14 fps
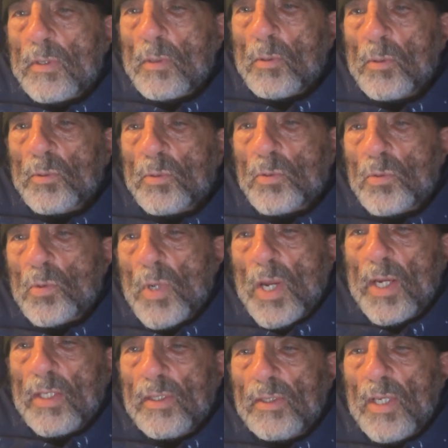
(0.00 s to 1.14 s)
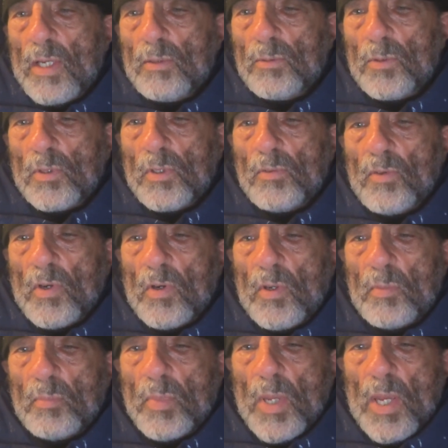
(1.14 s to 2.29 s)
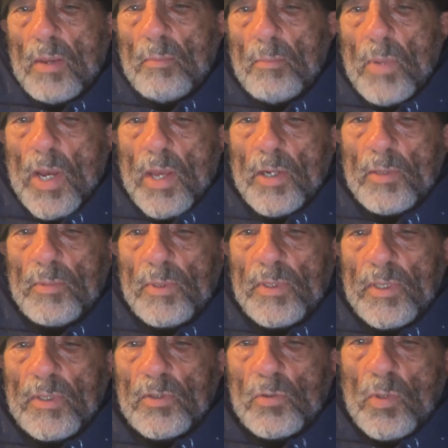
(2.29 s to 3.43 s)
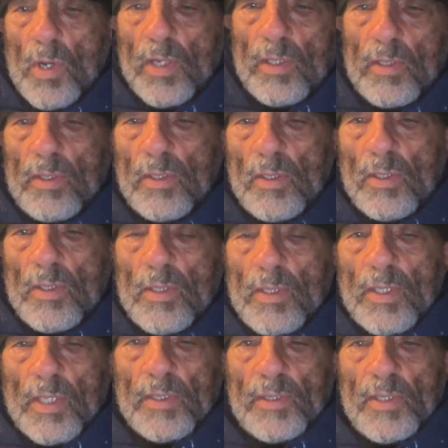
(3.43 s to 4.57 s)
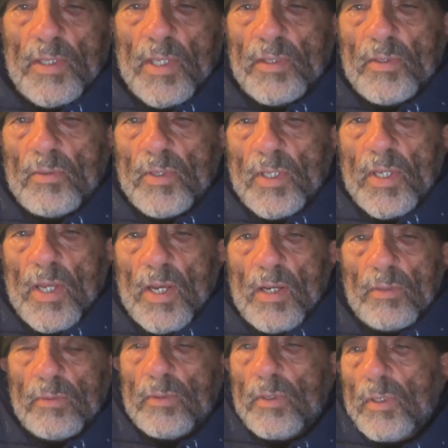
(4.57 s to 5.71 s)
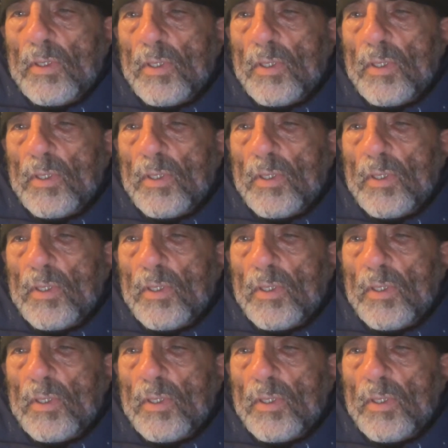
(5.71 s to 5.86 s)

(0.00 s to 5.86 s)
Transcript: I want to drag it down to the very bottom and then try add another account,